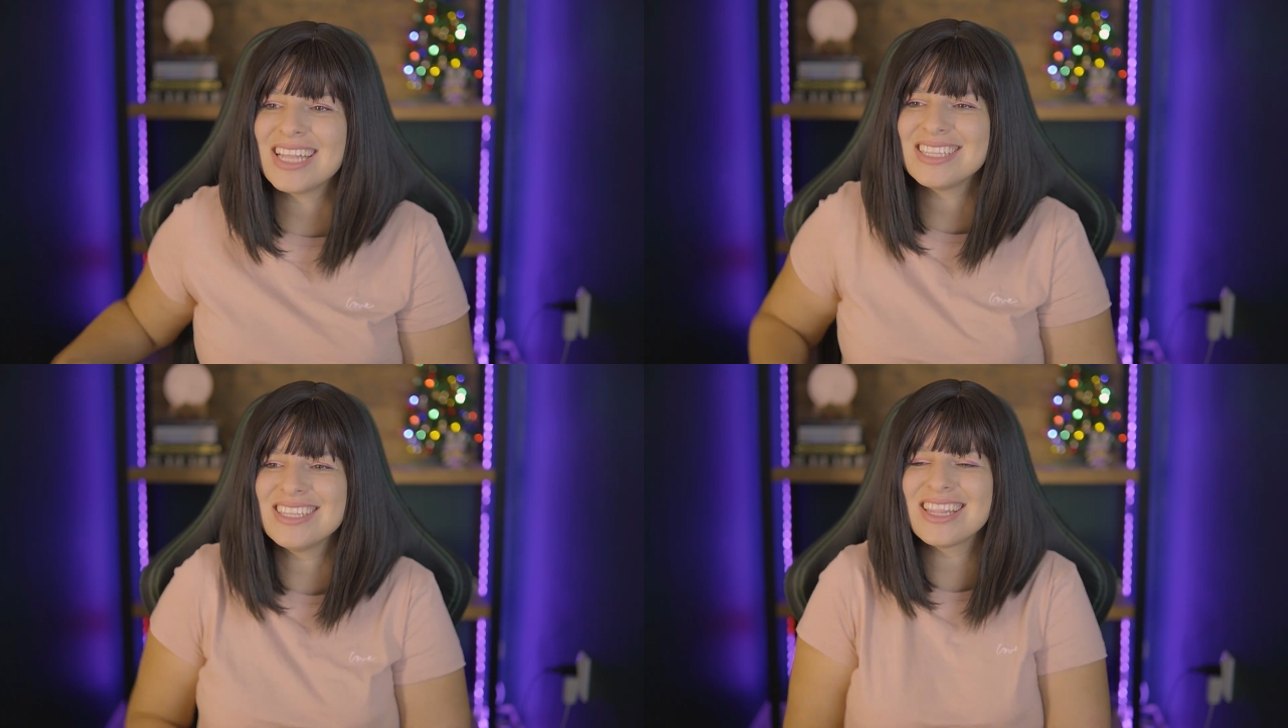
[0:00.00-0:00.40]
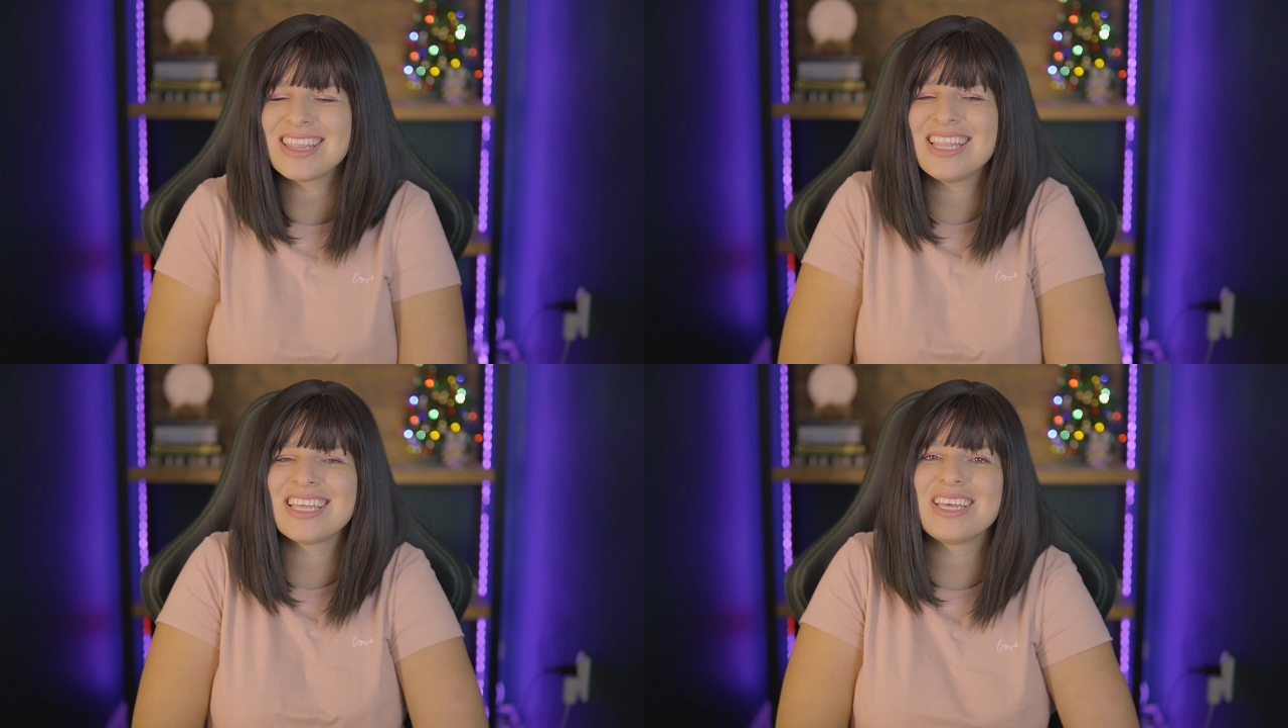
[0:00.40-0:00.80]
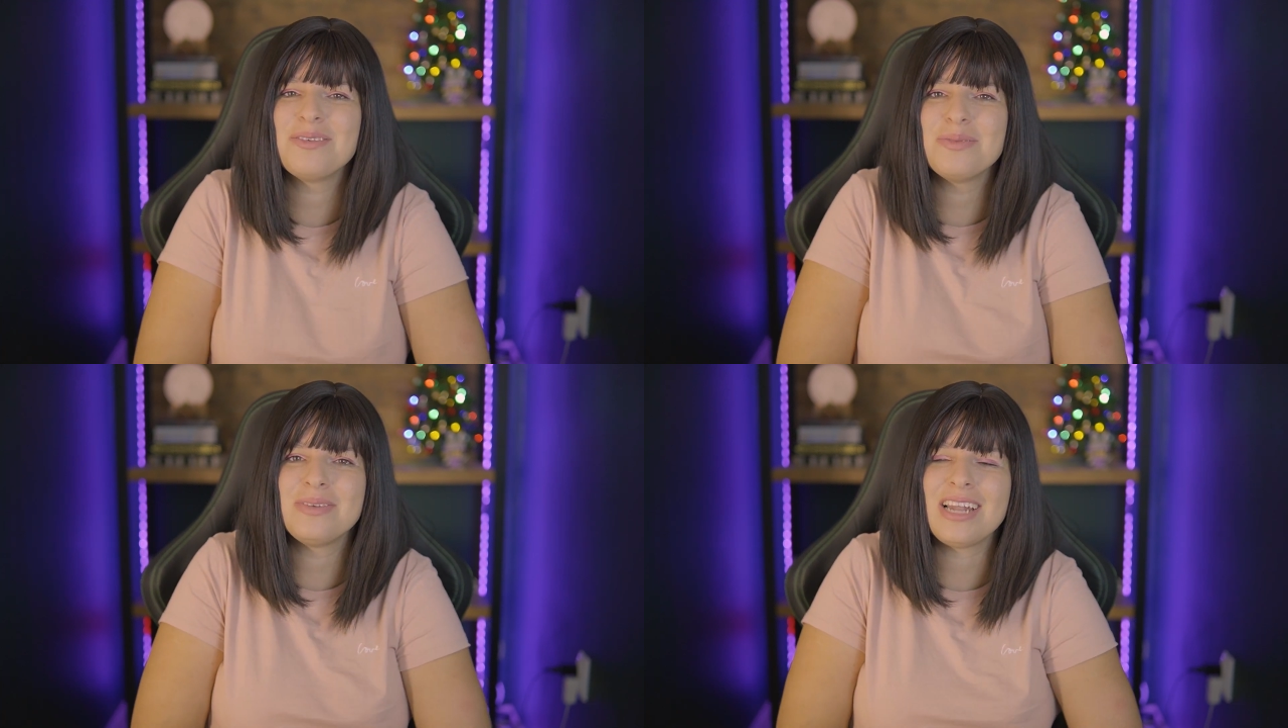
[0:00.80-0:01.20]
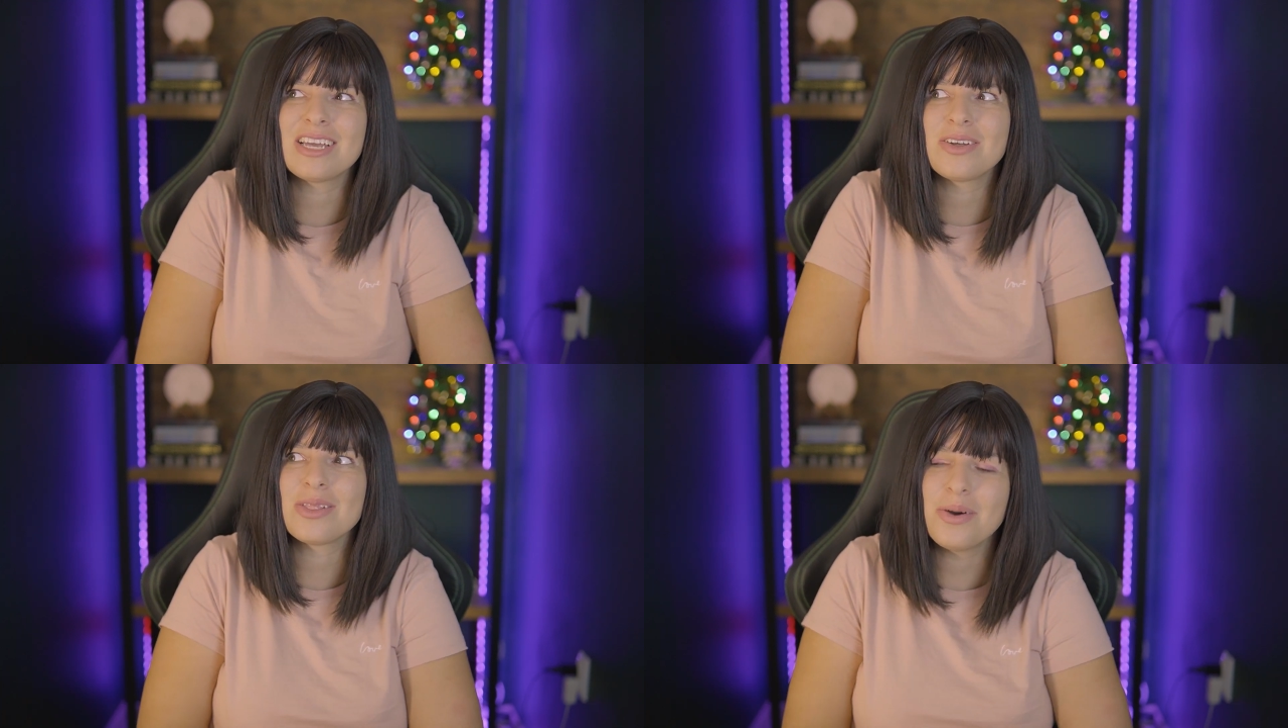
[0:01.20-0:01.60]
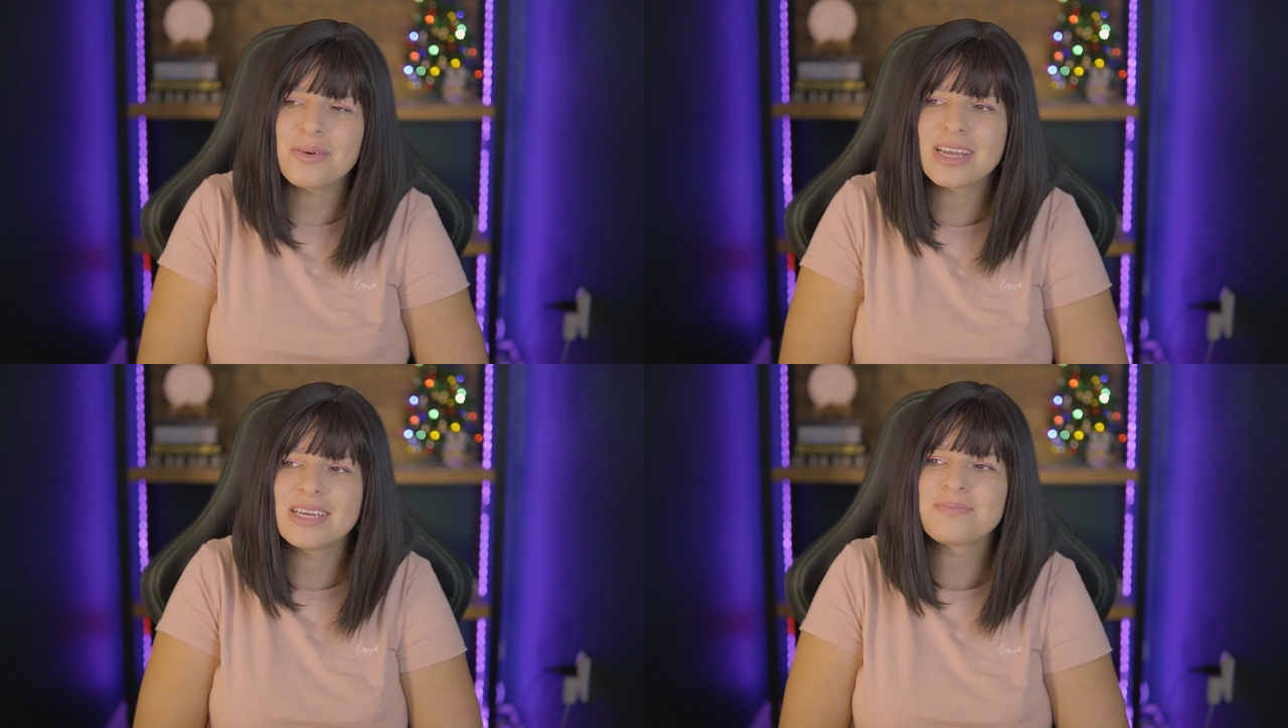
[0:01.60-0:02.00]
I didn't think it would be like
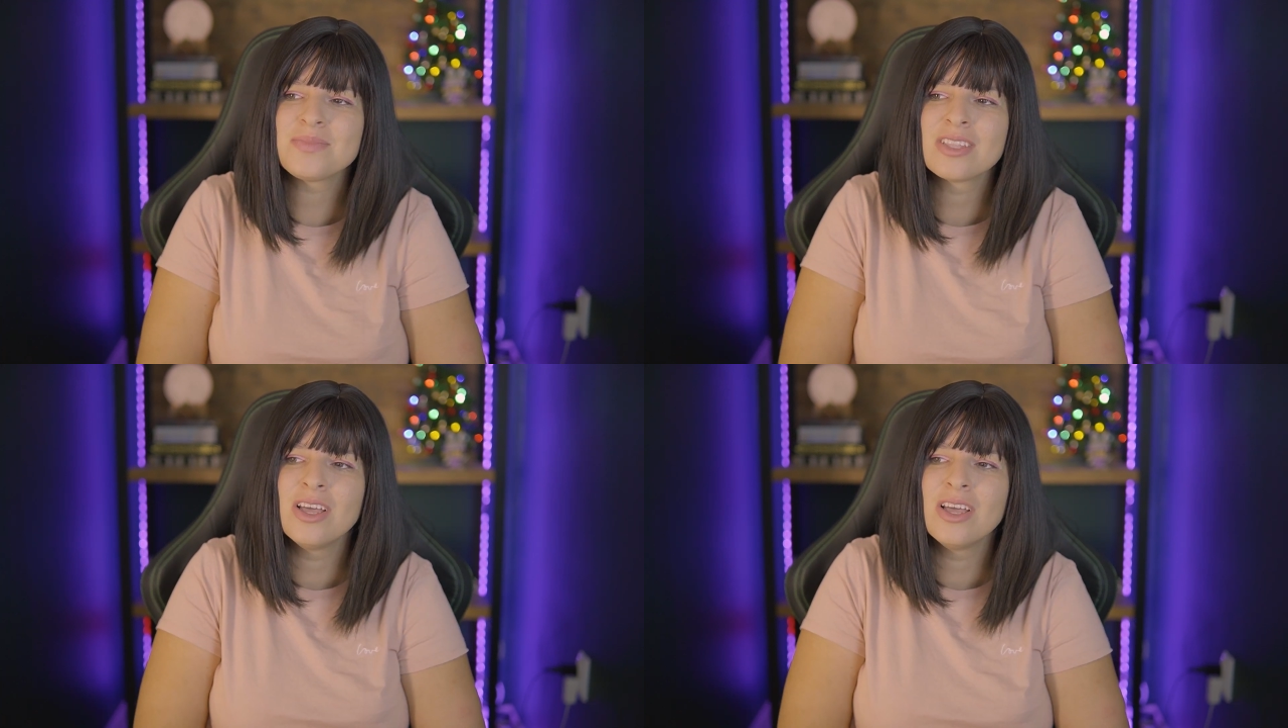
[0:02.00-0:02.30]
Glory